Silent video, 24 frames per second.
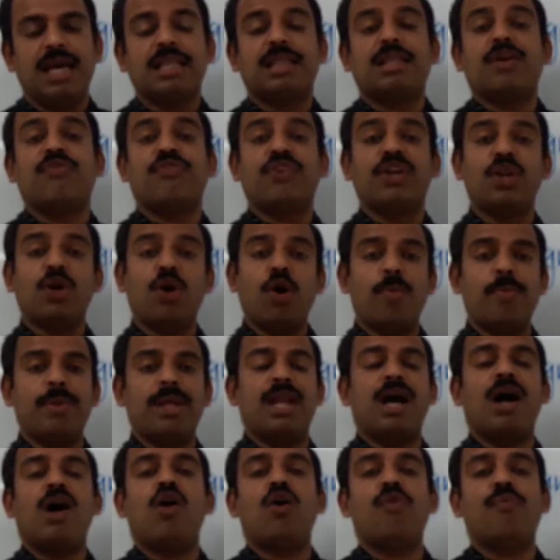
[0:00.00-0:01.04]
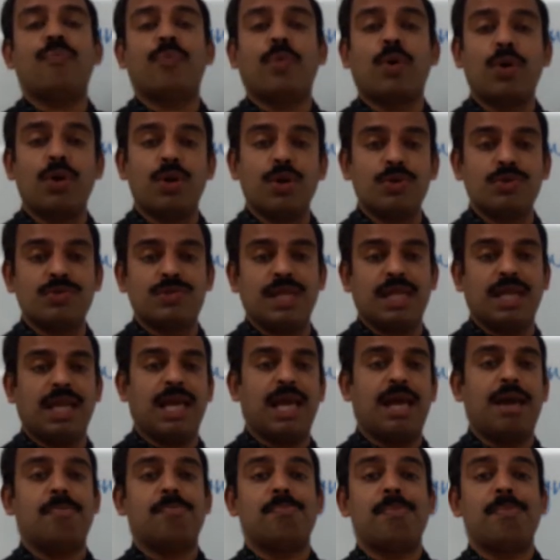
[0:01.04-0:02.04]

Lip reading: the phenomena of producing a